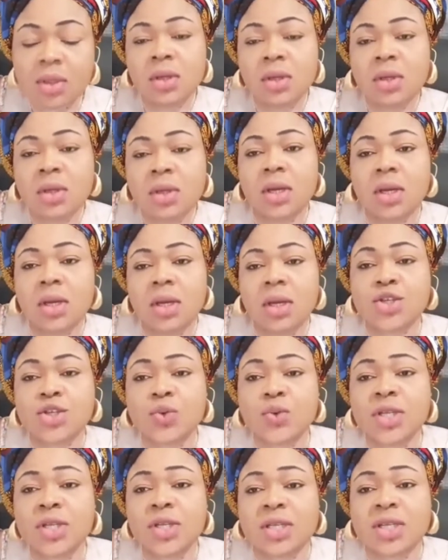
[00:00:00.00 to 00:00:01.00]
A
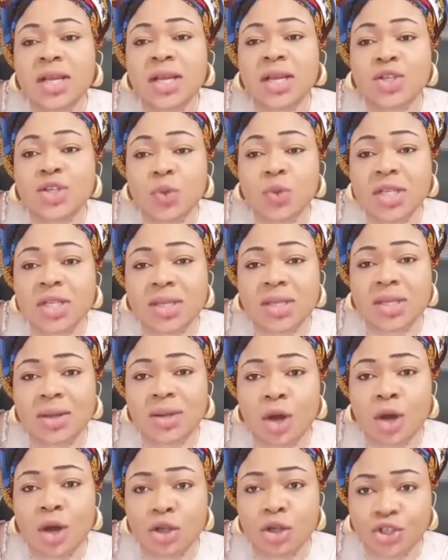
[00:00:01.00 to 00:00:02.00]
sweet thing,
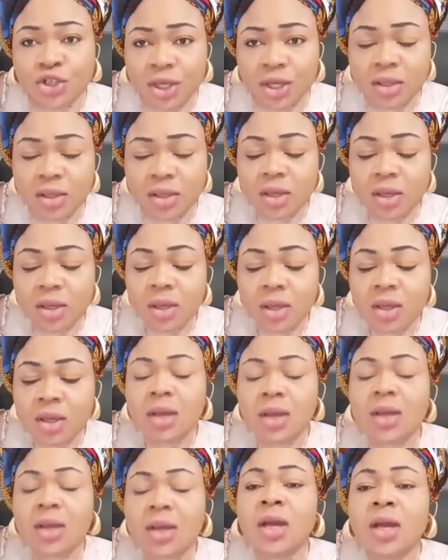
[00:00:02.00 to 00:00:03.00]
Oji.
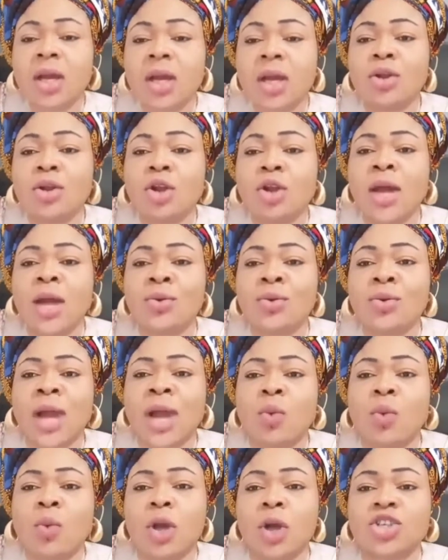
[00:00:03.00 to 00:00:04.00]
Lord, we
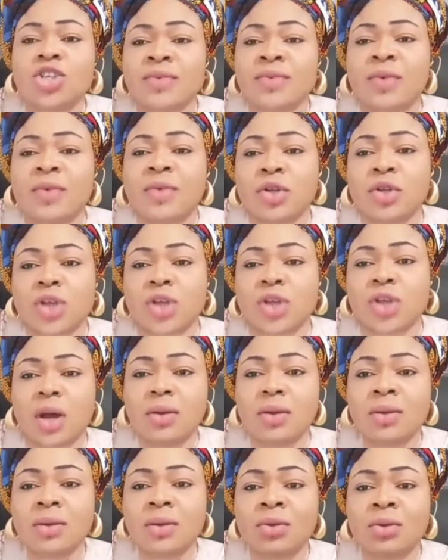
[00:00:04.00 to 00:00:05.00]
are watching every door.
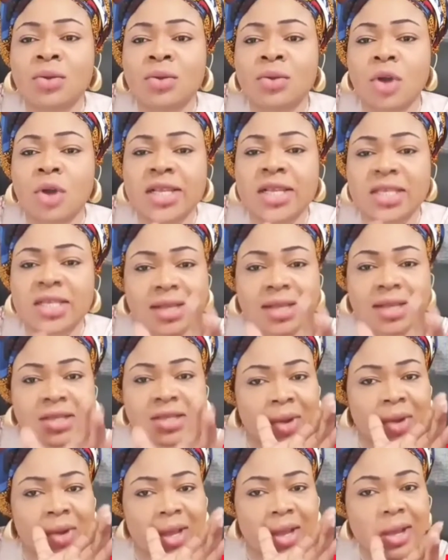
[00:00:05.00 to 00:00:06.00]
Lord, it's at the way.